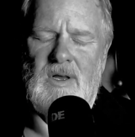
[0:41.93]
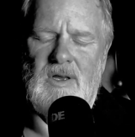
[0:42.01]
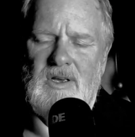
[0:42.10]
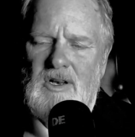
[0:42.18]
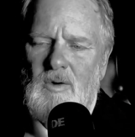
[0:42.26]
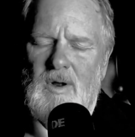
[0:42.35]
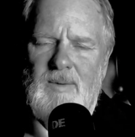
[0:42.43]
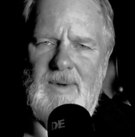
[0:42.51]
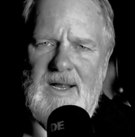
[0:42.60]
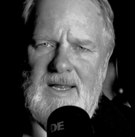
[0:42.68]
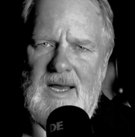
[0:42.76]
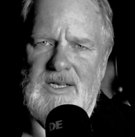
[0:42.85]
You don't want to make
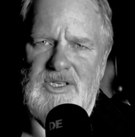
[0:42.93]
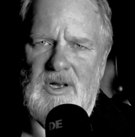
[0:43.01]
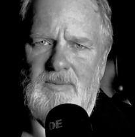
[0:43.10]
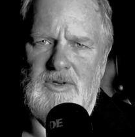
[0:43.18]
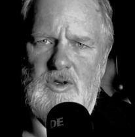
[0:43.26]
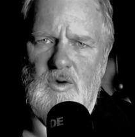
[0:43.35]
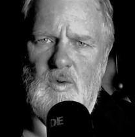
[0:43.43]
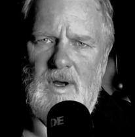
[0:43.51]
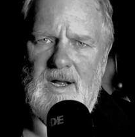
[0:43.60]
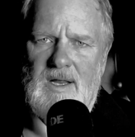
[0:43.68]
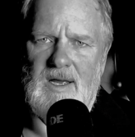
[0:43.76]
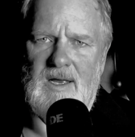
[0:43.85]
that jump too
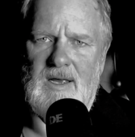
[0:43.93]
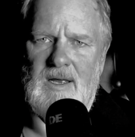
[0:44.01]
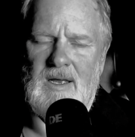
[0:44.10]
quickly.